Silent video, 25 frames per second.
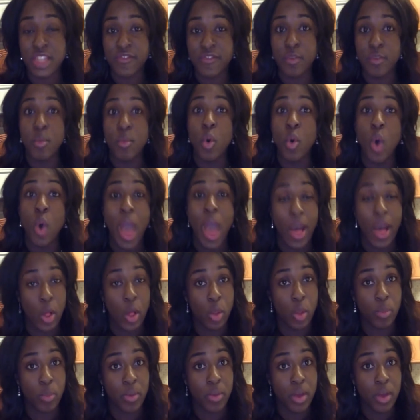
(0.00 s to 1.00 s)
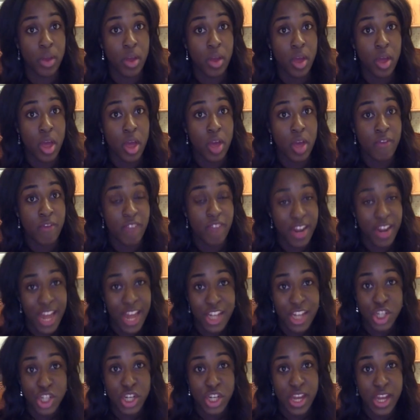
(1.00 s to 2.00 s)
for more help
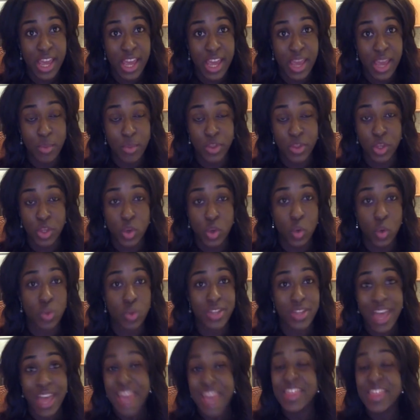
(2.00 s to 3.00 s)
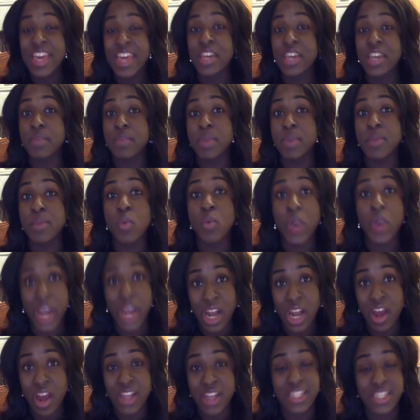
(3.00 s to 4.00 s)
financially with the course, they could be more
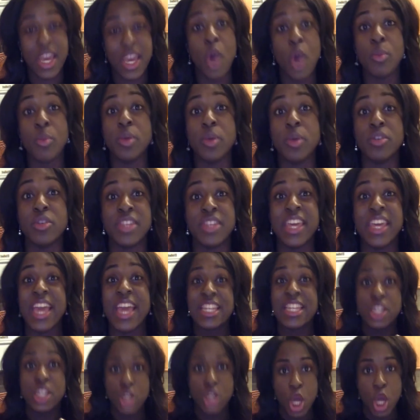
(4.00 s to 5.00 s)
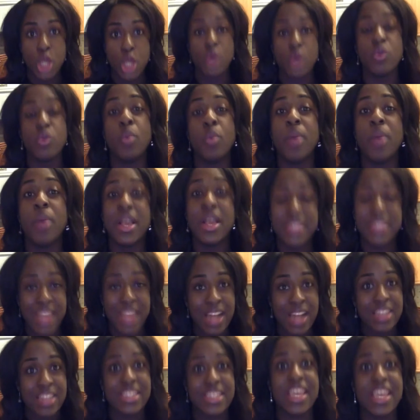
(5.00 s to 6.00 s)
inclined to help you because they get to know you, your
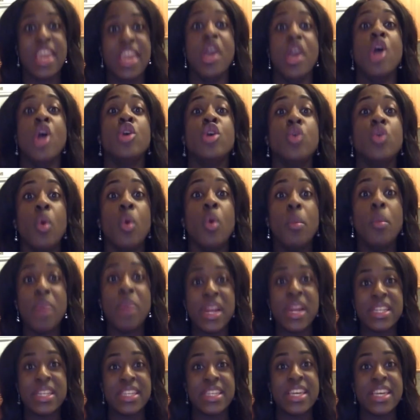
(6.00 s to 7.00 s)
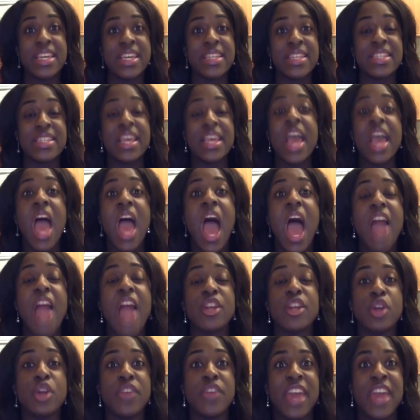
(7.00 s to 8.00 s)
personality, your abilities,
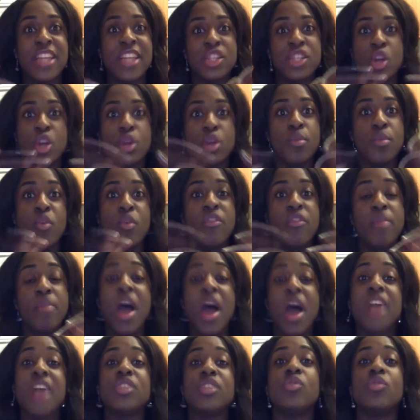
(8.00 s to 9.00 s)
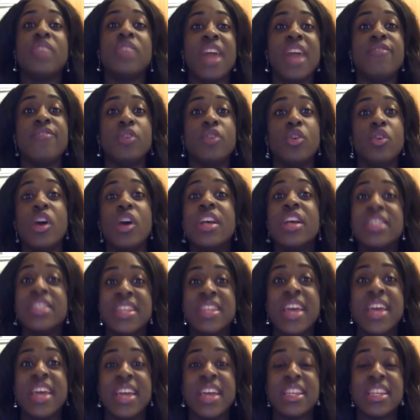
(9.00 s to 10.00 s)
and they get to know you more of a personal level,
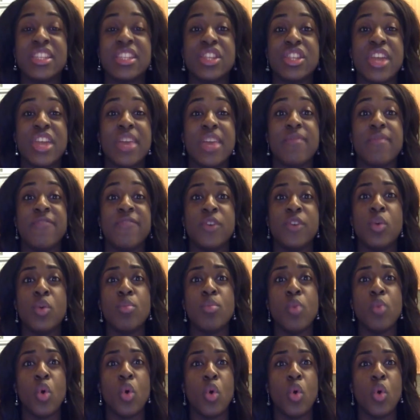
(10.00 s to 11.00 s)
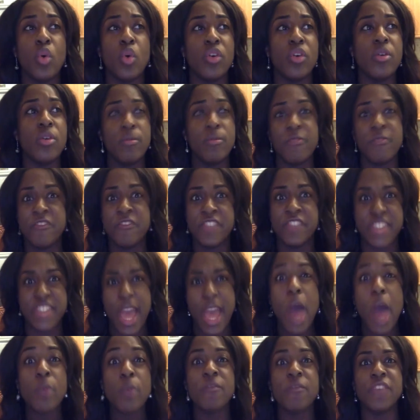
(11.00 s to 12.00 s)
so they feel more oomph to
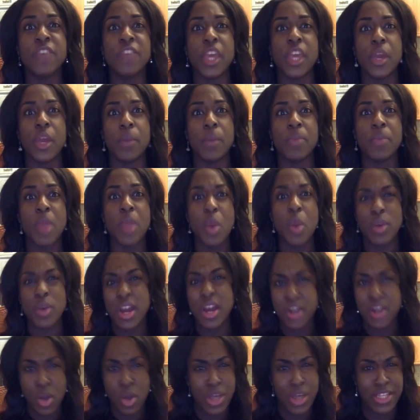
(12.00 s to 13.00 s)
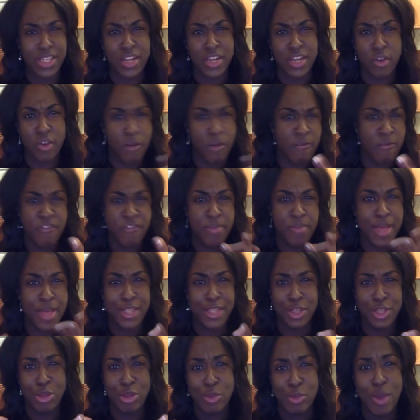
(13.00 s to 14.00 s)
help you. I know I said oomph, but
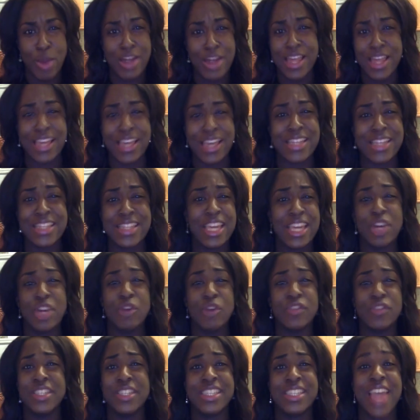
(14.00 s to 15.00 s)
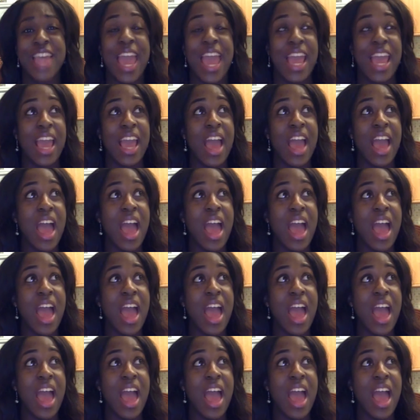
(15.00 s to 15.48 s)
that's the only word that I can think of to say.